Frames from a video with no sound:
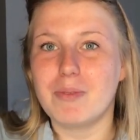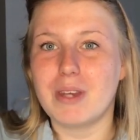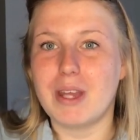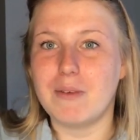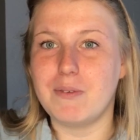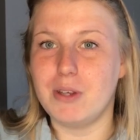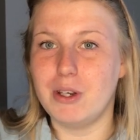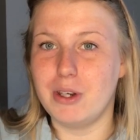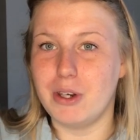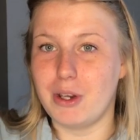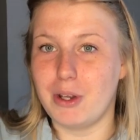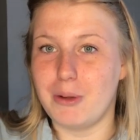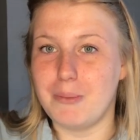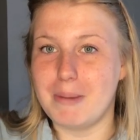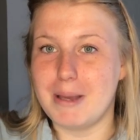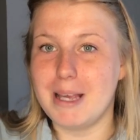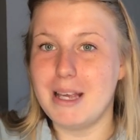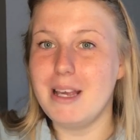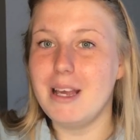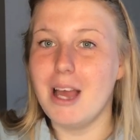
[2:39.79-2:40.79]
If you knew
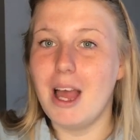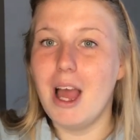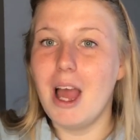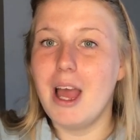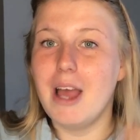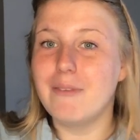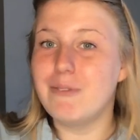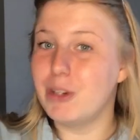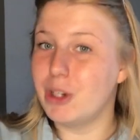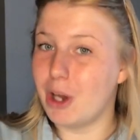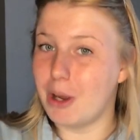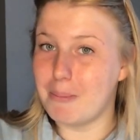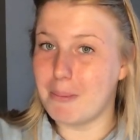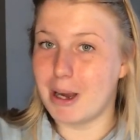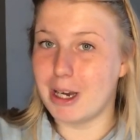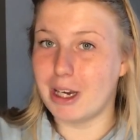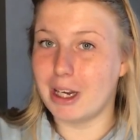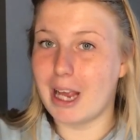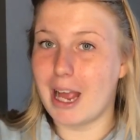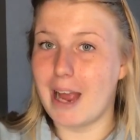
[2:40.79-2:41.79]
me, if you know
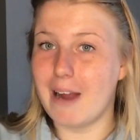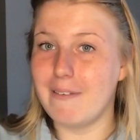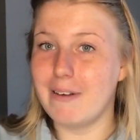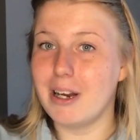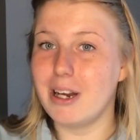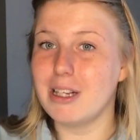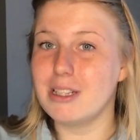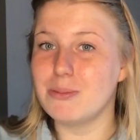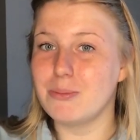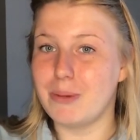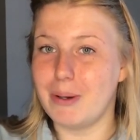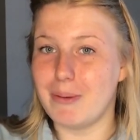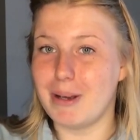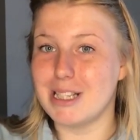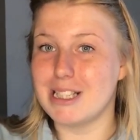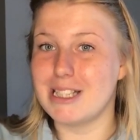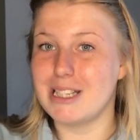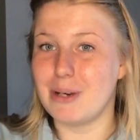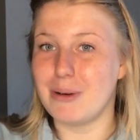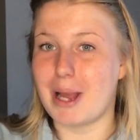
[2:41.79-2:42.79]
my area, we
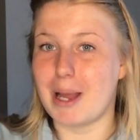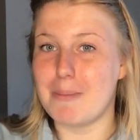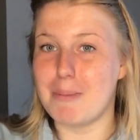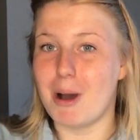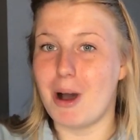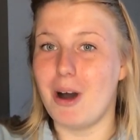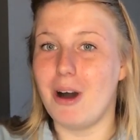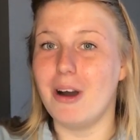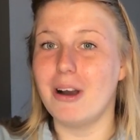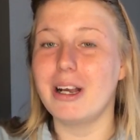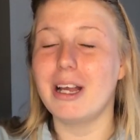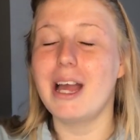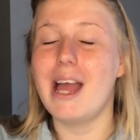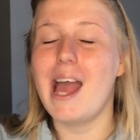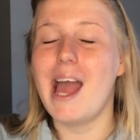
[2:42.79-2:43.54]
went to Tailgate Park,